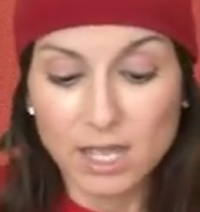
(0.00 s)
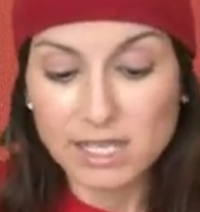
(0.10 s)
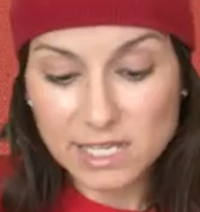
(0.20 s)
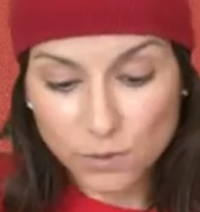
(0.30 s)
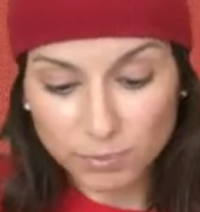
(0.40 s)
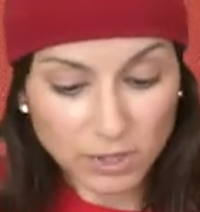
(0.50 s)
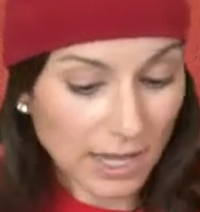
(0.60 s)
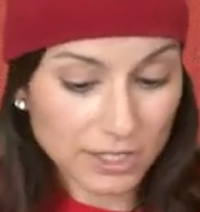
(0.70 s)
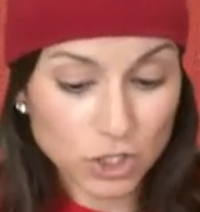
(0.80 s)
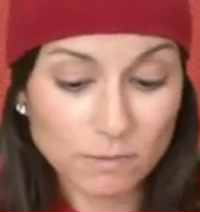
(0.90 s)
He
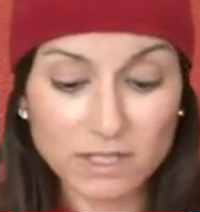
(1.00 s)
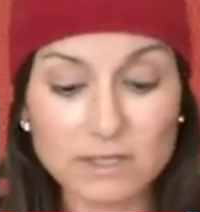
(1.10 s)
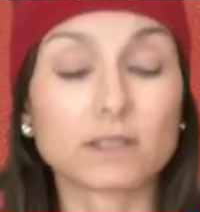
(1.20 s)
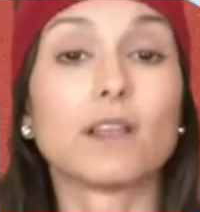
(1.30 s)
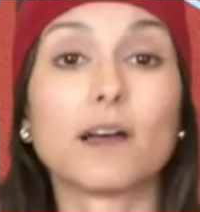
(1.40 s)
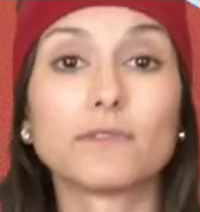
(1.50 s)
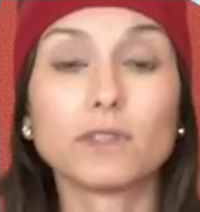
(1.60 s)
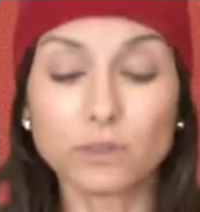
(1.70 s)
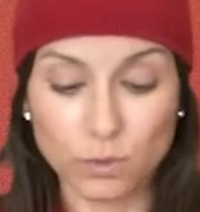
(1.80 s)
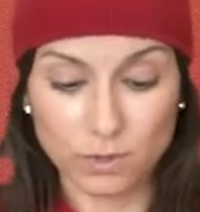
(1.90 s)
replied, "You must love
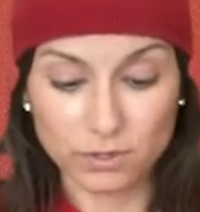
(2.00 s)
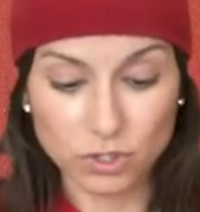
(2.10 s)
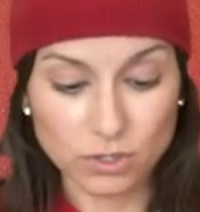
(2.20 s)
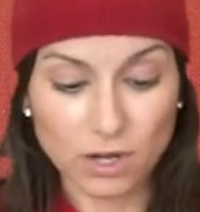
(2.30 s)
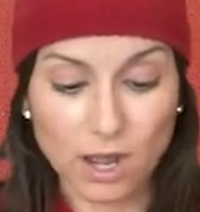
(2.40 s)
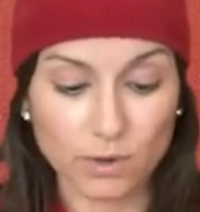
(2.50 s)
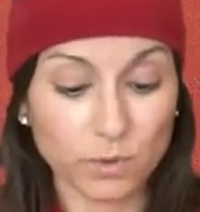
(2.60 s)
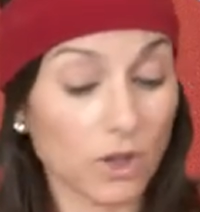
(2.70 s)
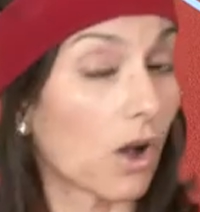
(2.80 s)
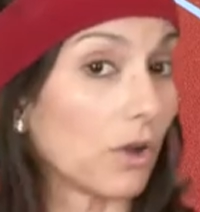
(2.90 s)
the Lord your God
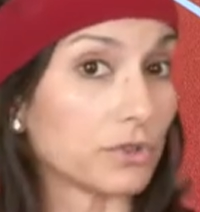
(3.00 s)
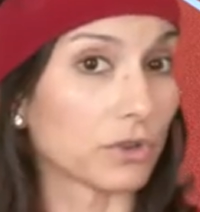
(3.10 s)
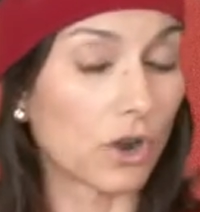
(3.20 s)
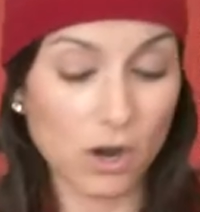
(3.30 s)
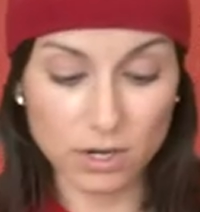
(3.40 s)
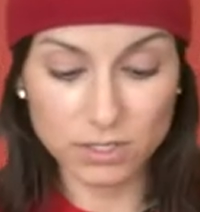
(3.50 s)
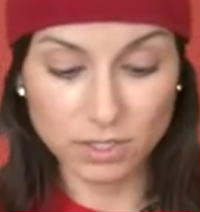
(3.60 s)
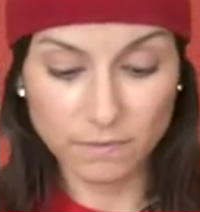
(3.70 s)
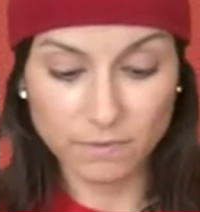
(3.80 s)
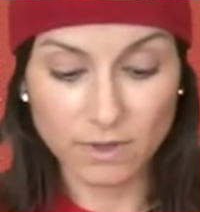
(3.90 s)
with all your
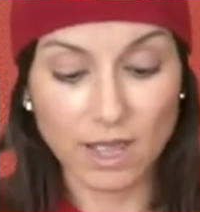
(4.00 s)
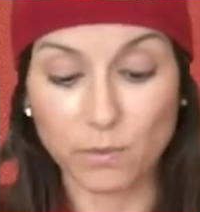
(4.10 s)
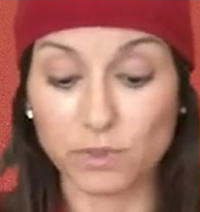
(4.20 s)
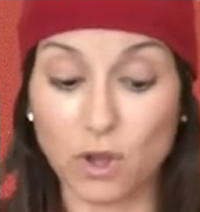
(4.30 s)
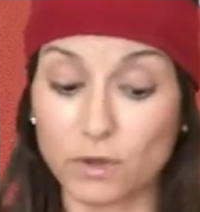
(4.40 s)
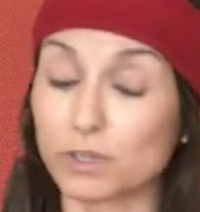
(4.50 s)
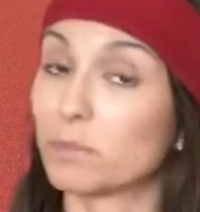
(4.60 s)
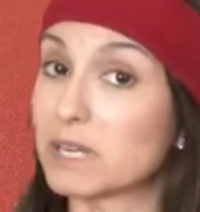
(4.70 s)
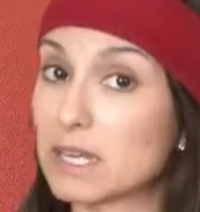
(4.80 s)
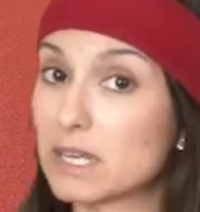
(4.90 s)
heart and with all your
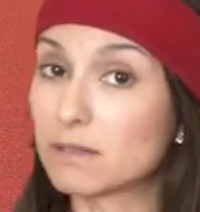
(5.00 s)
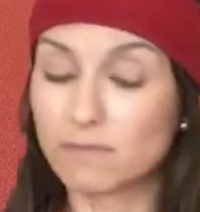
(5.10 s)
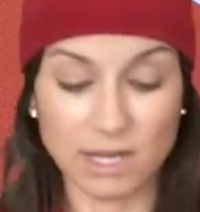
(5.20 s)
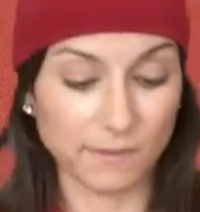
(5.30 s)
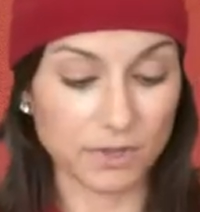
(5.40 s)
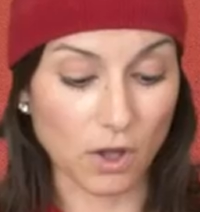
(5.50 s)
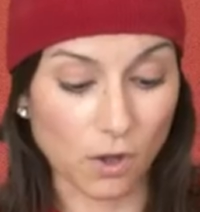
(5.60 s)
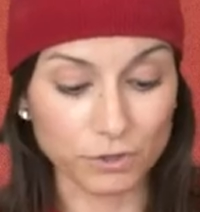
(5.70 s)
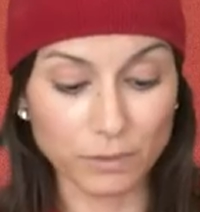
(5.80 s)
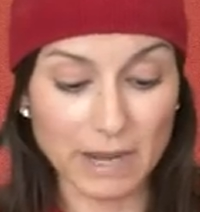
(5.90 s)
being and with
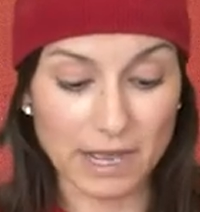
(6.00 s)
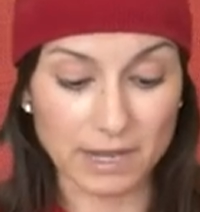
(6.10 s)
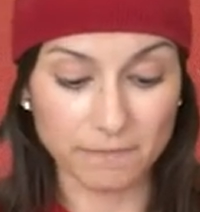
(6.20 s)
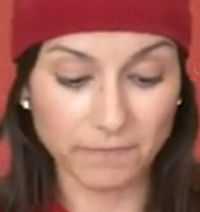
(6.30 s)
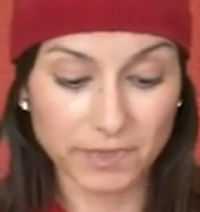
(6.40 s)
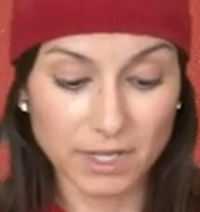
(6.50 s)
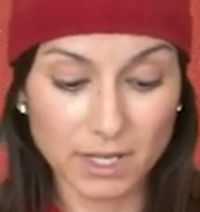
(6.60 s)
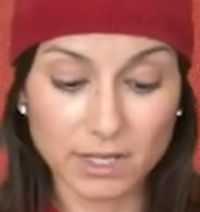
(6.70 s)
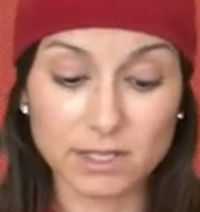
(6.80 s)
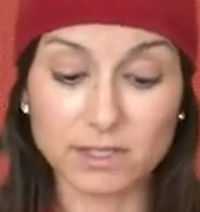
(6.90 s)
all your mind.
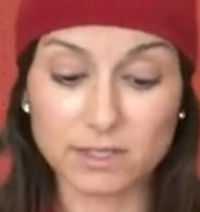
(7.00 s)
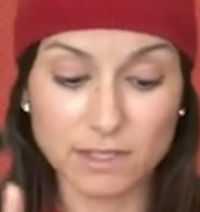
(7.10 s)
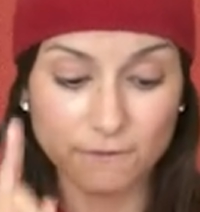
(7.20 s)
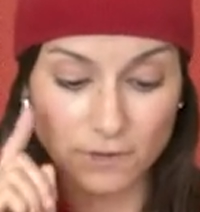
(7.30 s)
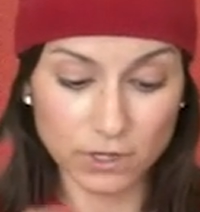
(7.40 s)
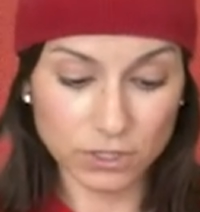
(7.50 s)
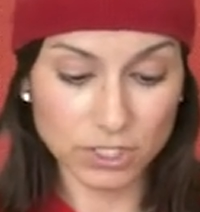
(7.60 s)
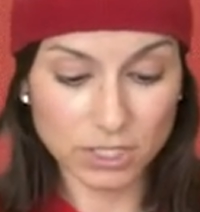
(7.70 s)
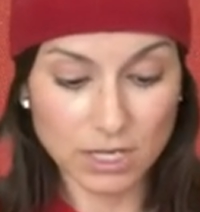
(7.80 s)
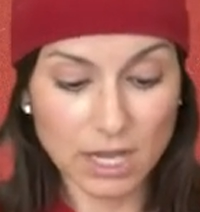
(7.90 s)
This is the
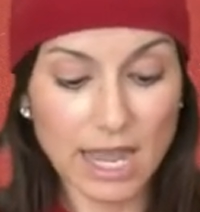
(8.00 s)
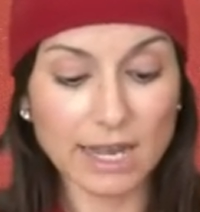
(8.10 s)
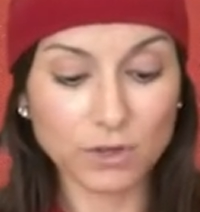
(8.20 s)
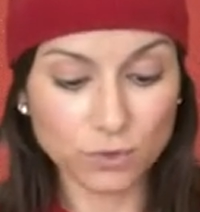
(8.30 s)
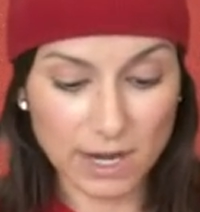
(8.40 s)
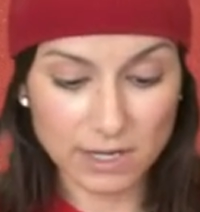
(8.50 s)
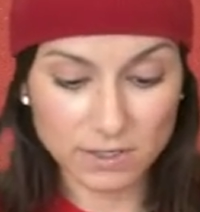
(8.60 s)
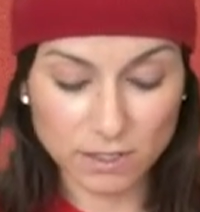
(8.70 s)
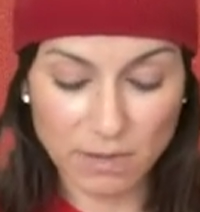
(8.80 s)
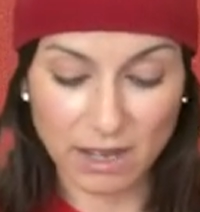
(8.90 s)
first and
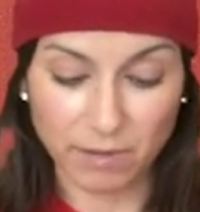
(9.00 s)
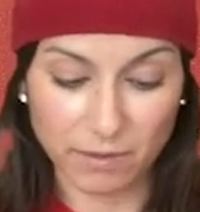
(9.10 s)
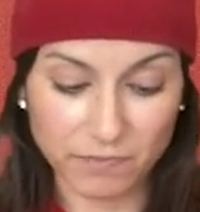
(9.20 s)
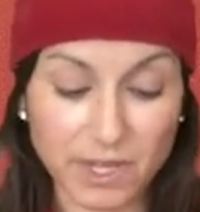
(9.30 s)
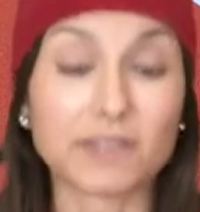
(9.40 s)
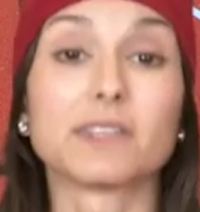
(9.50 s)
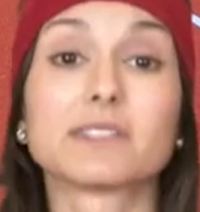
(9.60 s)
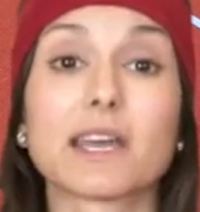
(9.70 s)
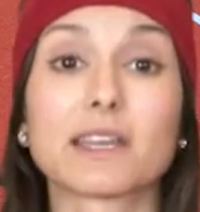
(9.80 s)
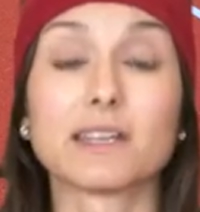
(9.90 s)
greatest commandment, and the
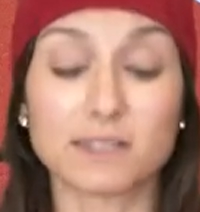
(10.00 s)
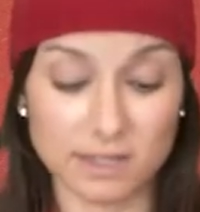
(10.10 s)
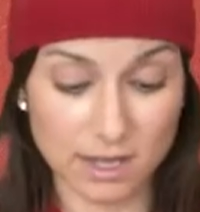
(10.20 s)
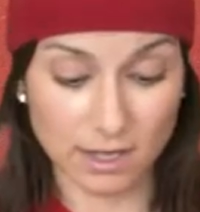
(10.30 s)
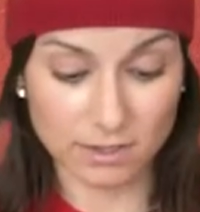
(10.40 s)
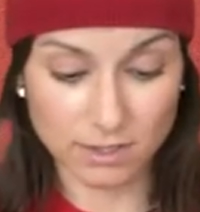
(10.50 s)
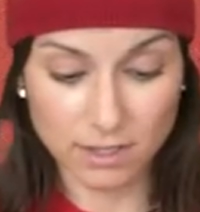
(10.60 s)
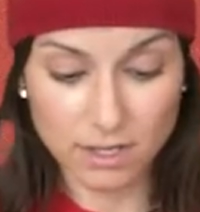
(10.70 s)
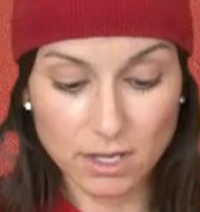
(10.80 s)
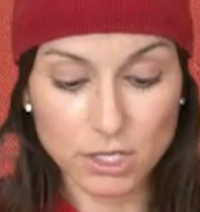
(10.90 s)
second is this.
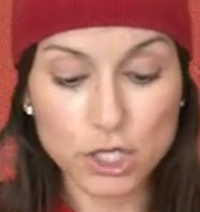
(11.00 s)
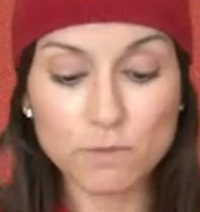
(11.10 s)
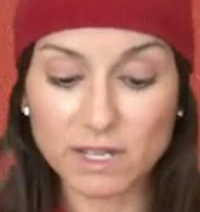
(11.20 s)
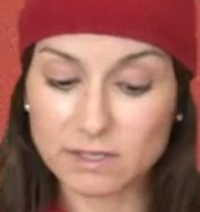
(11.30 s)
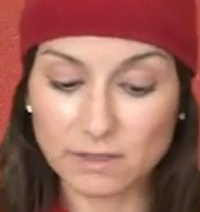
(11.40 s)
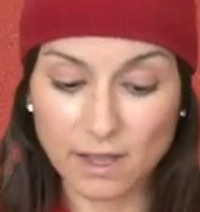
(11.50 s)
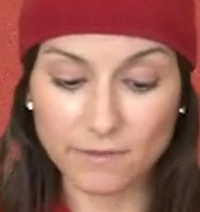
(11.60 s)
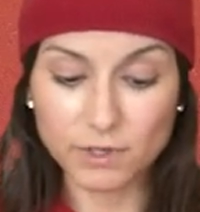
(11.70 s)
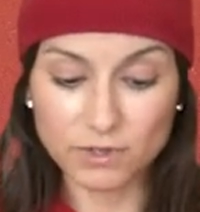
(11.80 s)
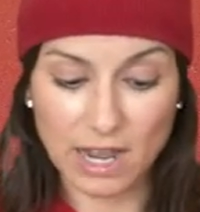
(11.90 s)
You must
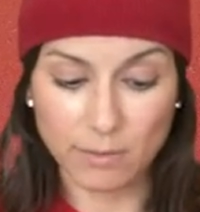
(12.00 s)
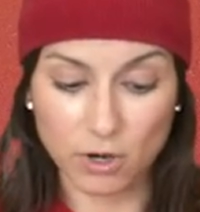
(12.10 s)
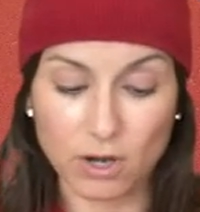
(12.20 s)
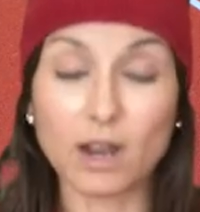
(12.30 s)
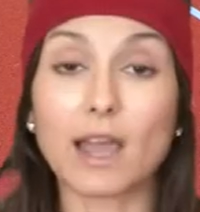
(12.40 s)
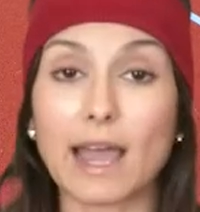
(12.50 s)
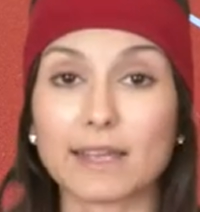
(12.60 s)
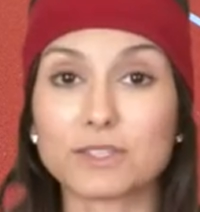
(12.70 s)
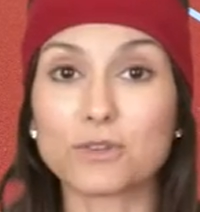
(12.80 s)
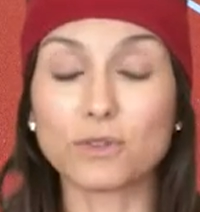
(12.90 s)
love your neighbor
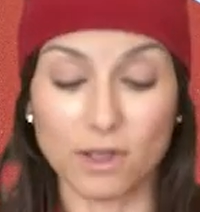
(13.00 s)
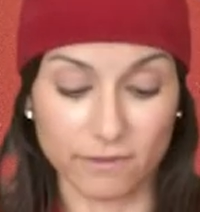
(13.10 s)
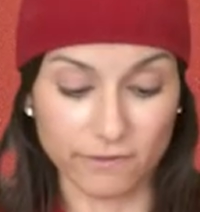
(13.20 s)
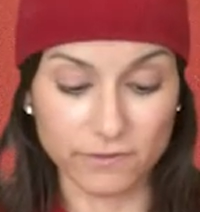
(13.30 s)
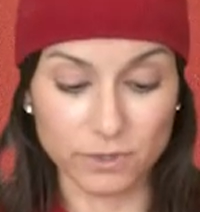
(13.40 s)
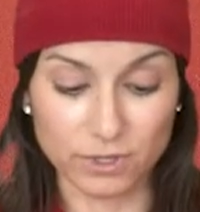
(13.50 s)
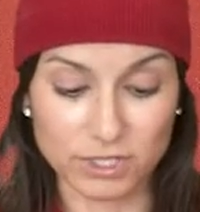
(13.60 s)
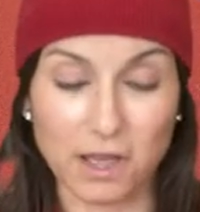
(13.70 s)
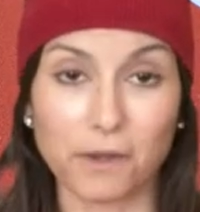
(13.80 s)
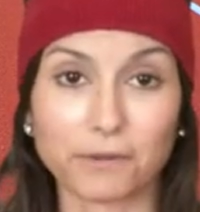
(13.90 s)
as you love
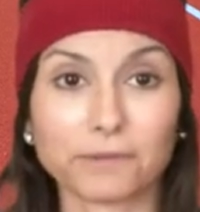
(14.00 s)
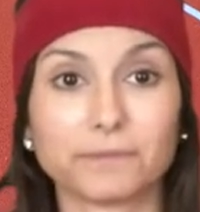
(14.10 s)
yourself."